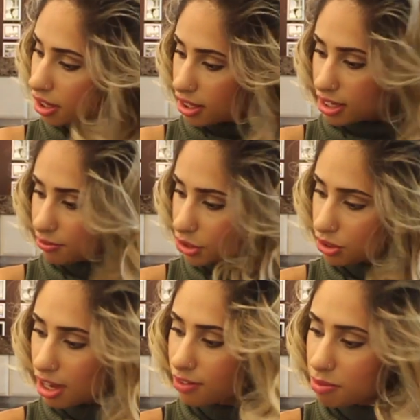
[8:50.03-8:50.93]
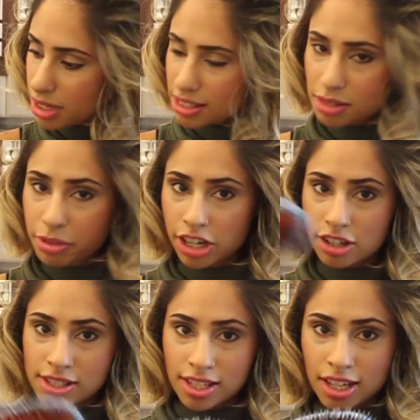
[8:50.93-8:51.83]
And if you have a Mason
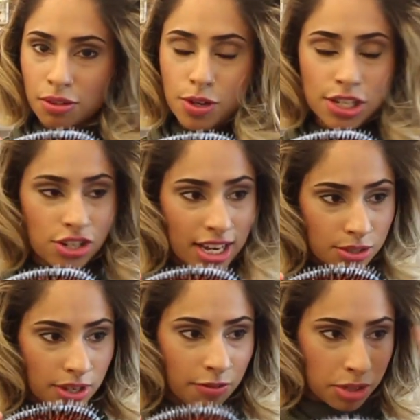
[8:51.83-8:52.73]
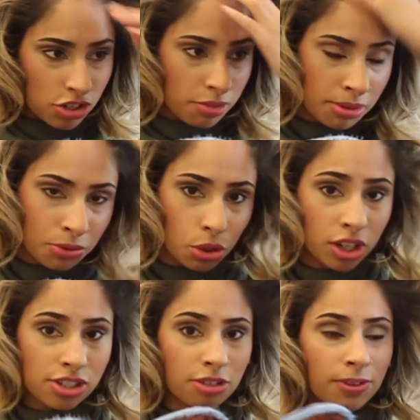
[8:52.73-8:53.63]
Pearson, which as we've mentioned
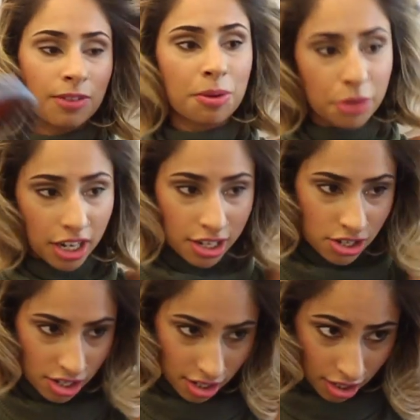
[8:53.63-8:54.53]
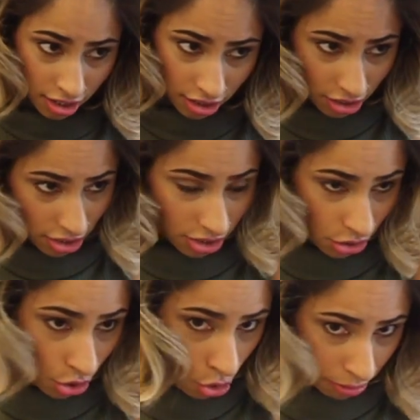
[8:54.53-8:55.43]
before is our favorite brush, you just
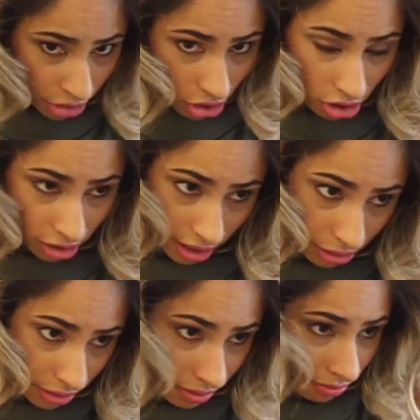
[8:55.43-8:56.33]
comb it all out.